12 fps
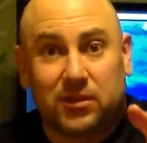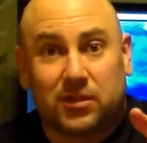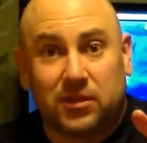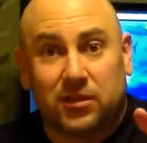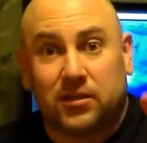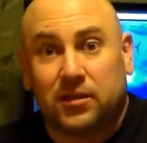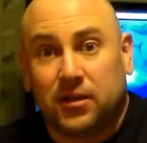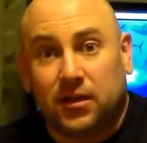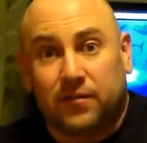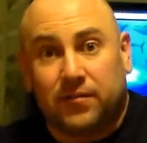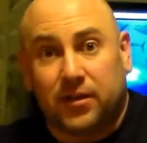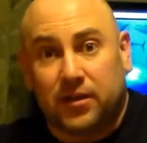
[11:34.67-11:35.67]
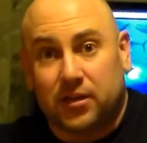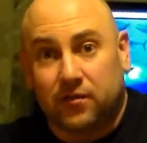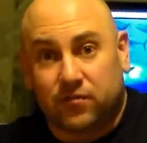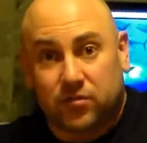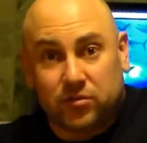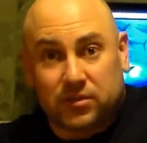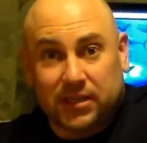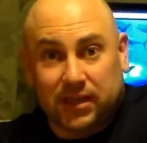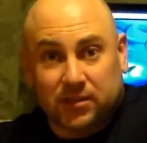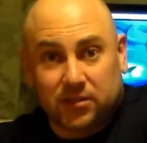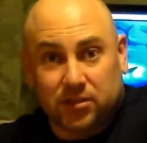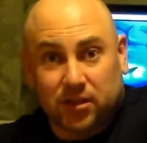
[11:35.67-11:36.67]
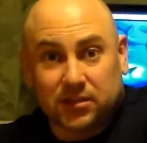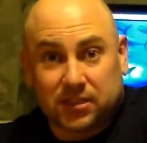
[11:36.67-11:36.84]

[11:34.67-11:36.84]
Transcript: good that if you take a shot,